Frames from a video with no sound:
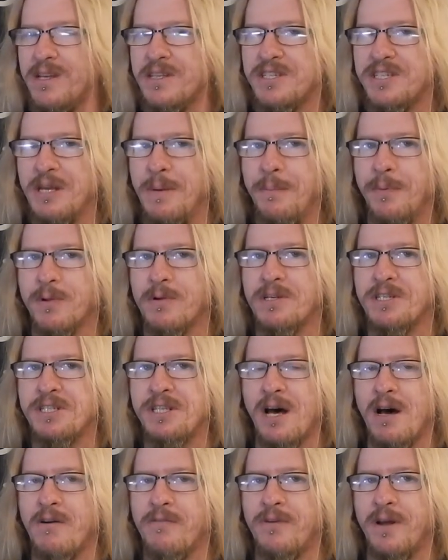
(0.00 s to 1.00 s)
simpler
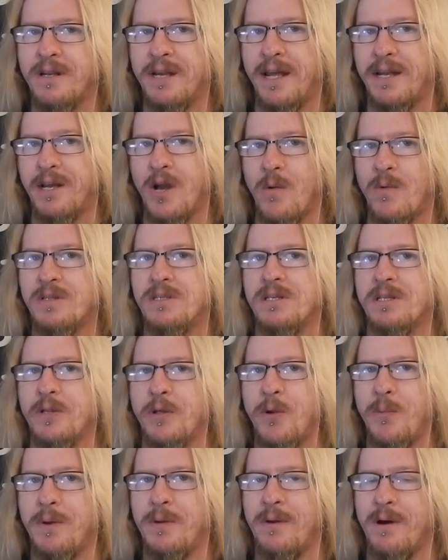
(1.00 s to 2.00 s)
stuff and, go into a
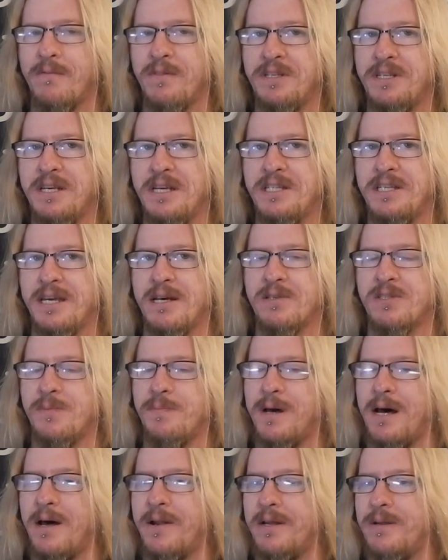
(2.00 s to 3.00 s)
little bit of the details
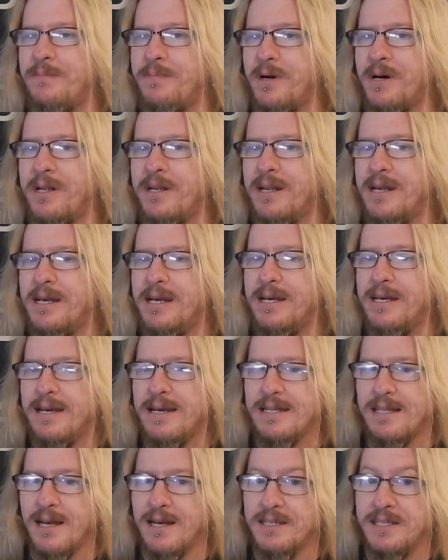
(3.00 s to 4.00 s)
about it, but
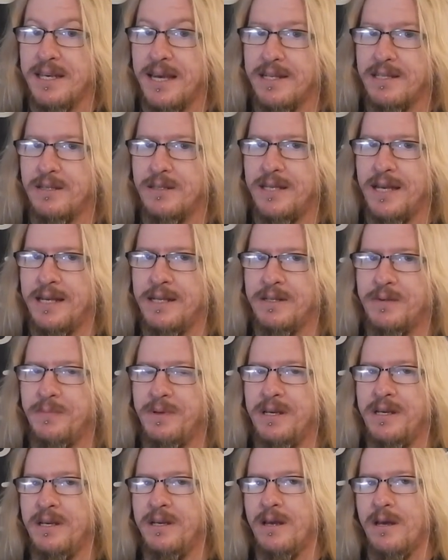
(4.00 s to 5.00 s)
it does get to tend to
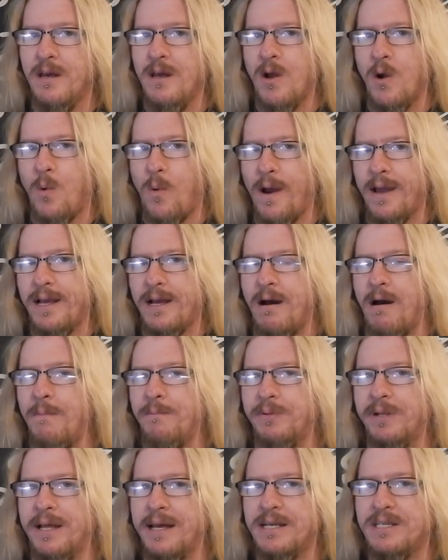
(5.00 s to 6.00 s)
be quite
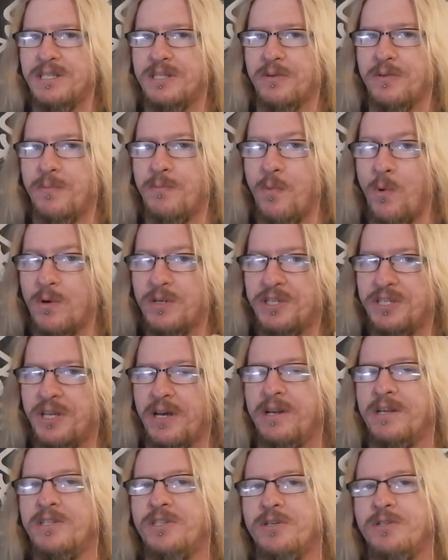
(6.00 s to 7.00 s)
complex. So the more
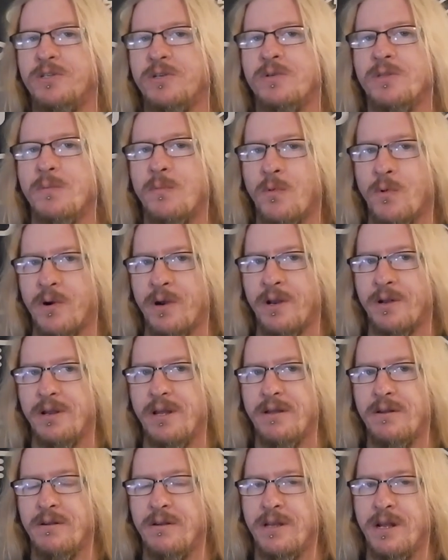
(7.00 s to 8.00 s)
studies you do, the more
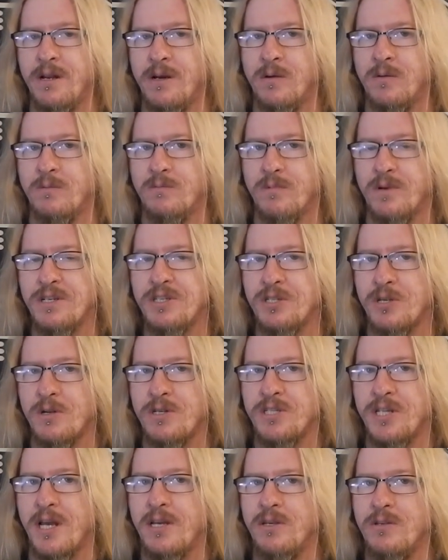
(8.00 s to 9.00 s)
you know
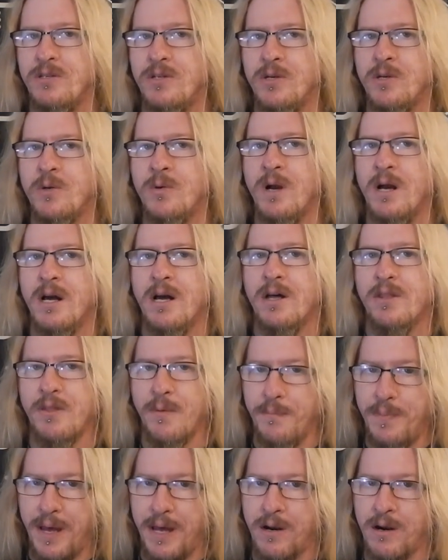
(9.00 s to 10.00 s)
research that you do,
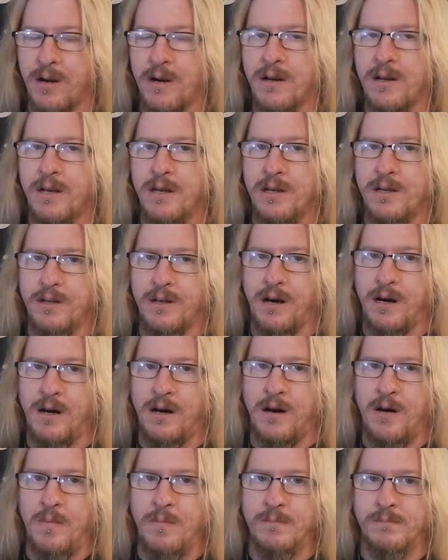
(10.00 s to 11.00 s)
the better
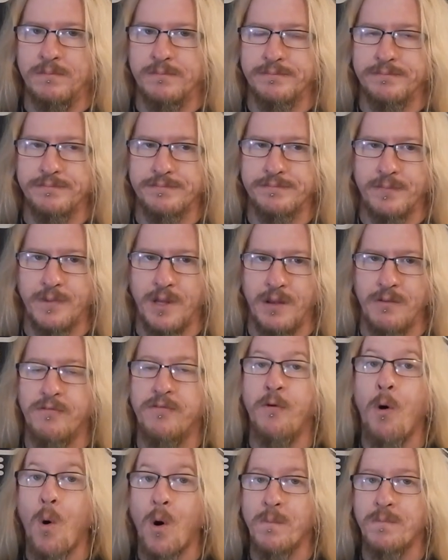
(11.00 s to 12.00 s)
um,
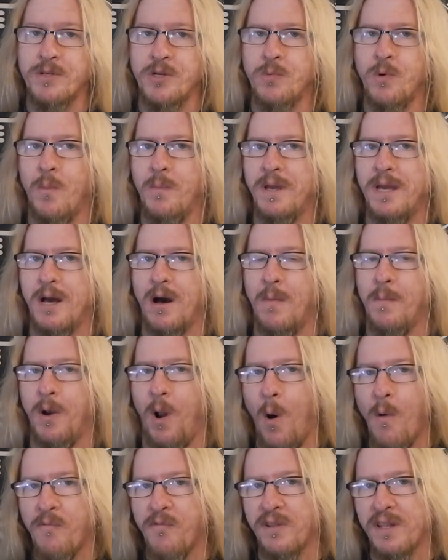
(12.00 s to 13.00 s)
informed you will become. But
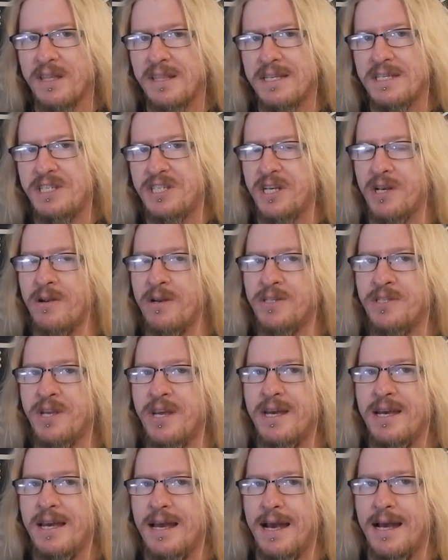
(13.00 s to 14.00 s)
hopefully, this series
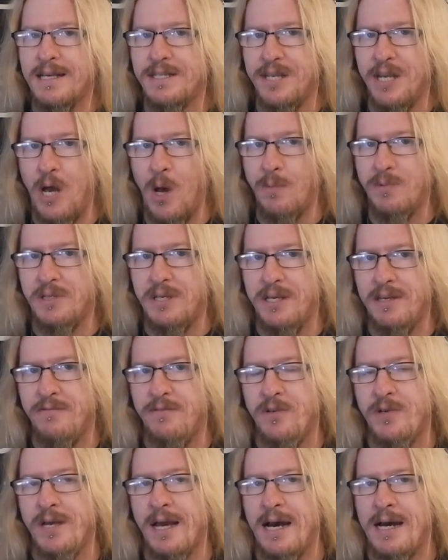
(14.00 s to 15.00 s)
has helped give
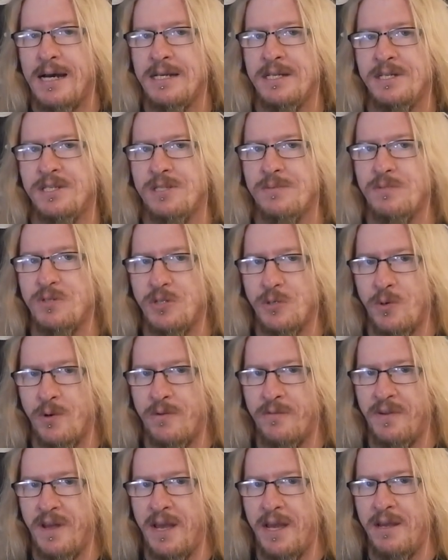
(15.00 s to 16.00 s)
you guys some sort
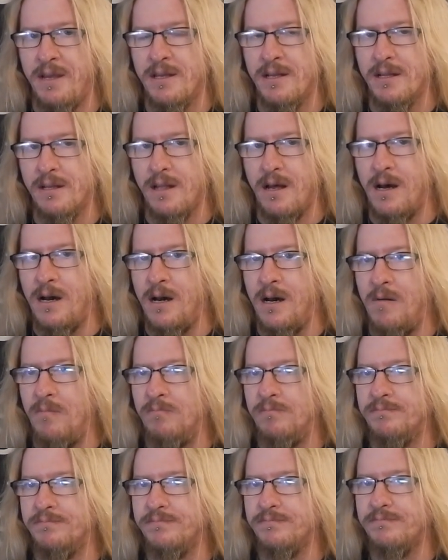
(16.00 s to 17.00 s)
of a
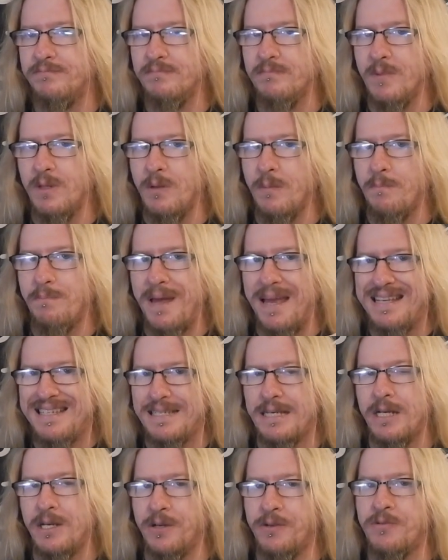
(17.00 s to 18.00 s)
um,
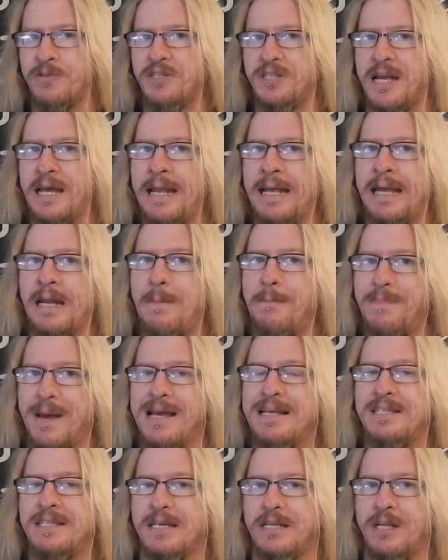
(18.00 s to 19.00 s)
basic understanding and a
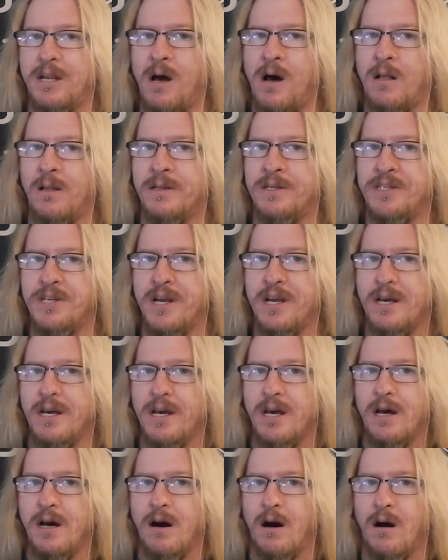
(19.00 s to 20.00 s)
basic knowledge
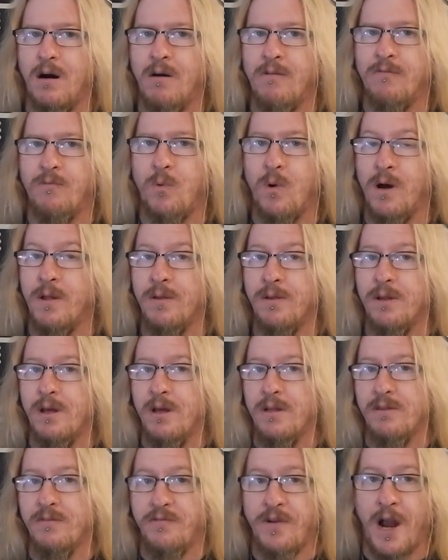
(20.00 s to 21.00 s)
of what
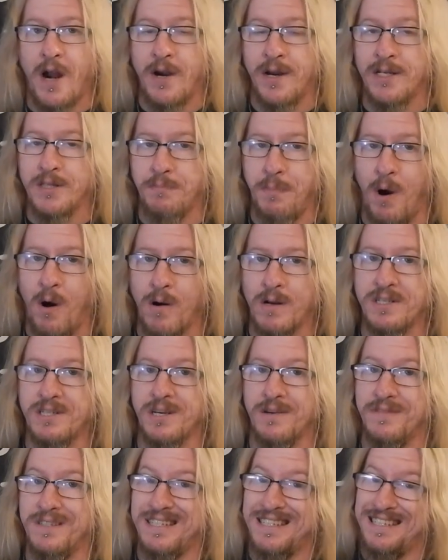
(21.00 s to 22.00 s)
the various parts
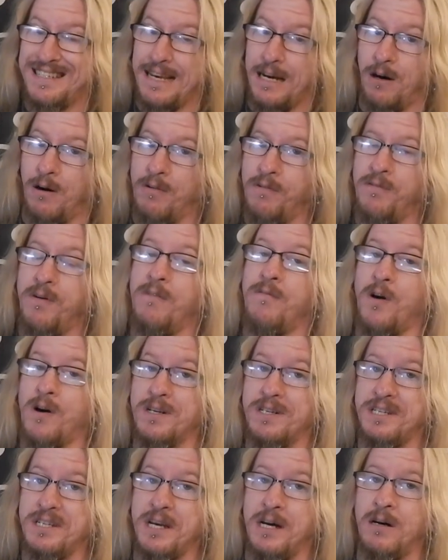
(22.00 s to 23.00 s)
of self of
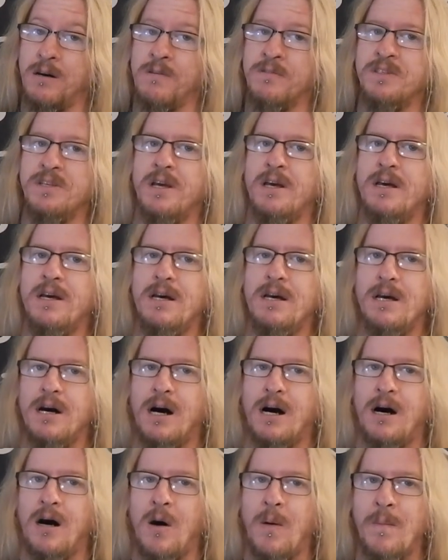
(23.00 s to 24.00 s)
ourselves
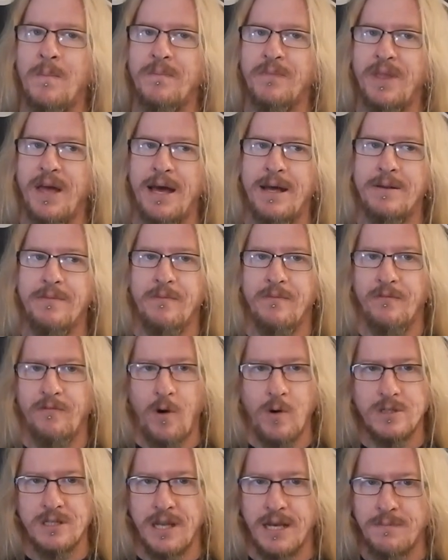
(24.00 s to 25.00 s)
um, that
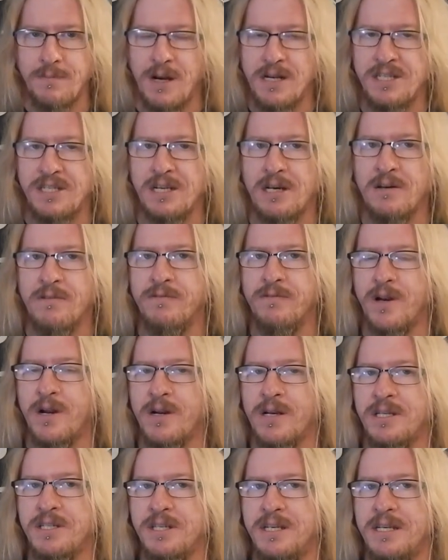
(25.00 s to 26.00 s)
folks like myself,
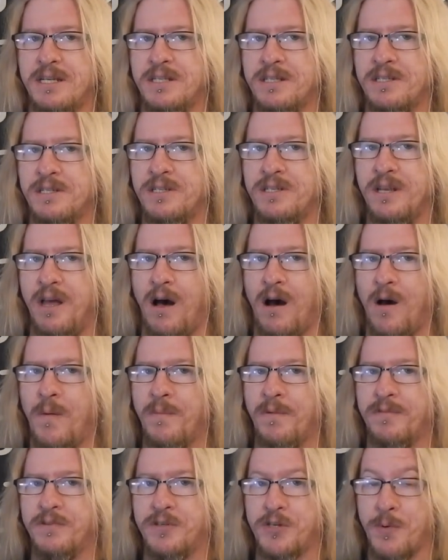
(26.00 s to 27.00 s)
various heathens
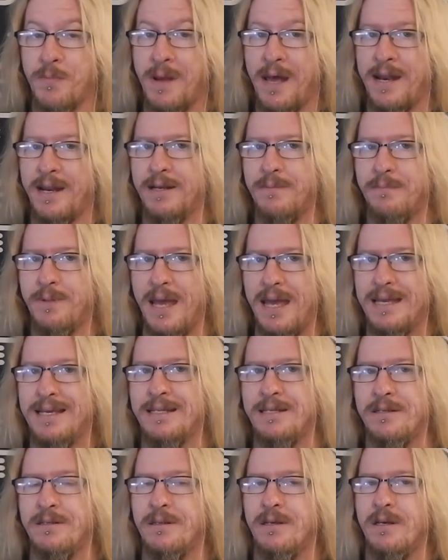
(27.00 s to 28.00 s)
um, of the Germanic
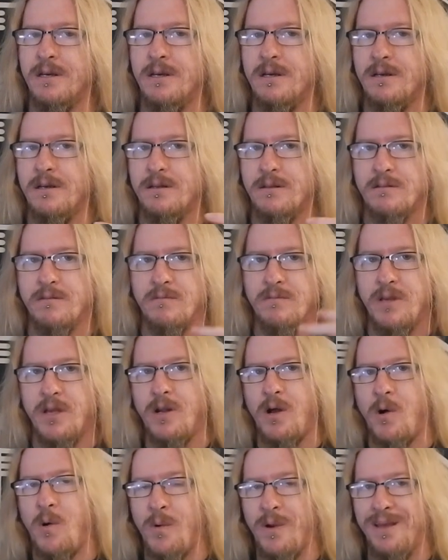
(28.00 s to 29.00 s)
pagan,
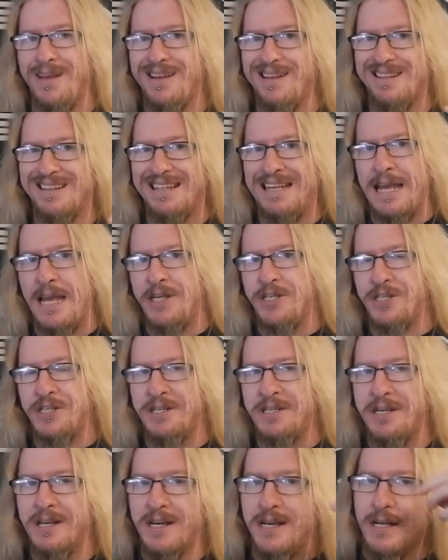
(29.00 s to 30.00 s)
you know,
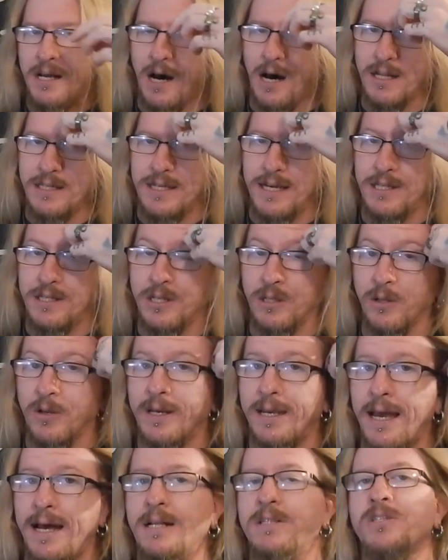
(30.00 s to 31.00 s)
inclination uh, tend to
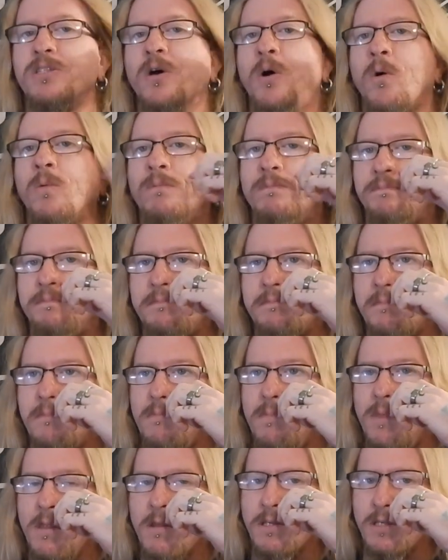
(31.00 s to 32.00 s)
look at. So,
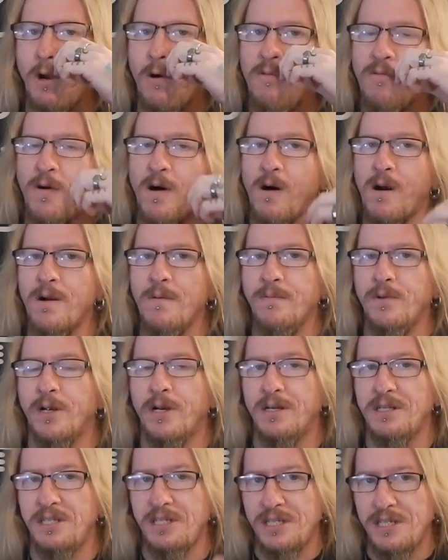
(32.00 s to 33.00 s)
so far, you're
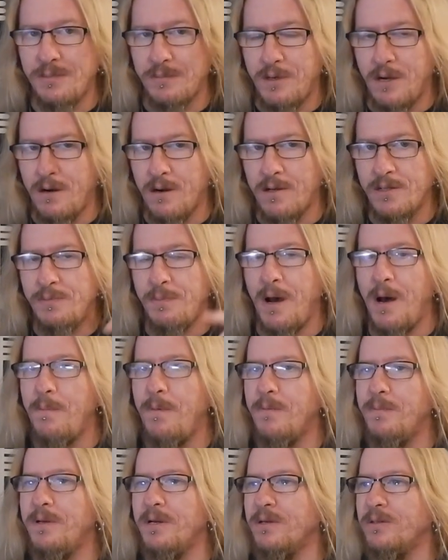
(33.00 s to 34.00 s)
gonna see some cards
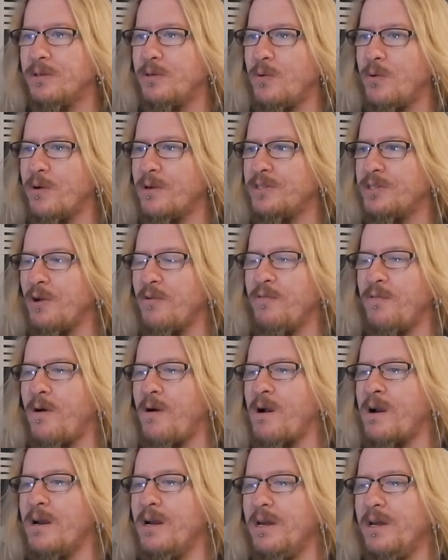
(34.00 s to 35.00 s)
pop up here in the corner. So
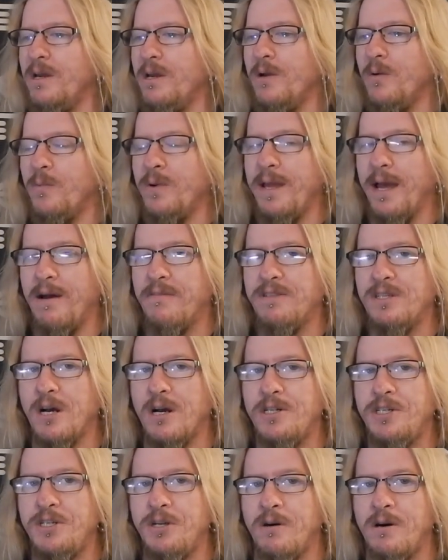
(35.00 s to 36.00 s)
far, we have
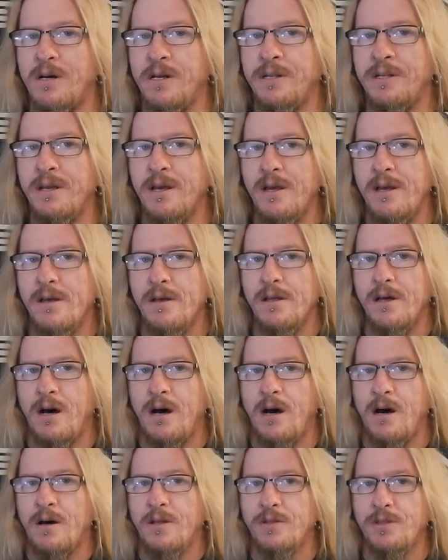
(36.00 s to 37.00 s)
touched on
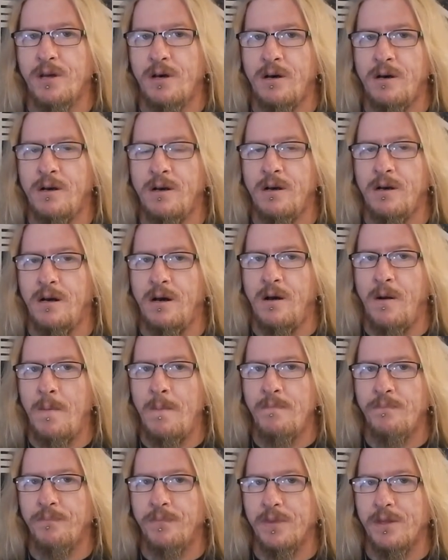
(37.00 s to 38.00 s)
uh, the,
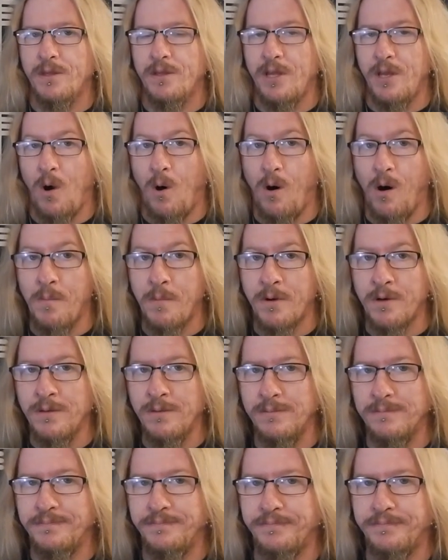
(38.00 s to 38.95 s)
um, the Hamr,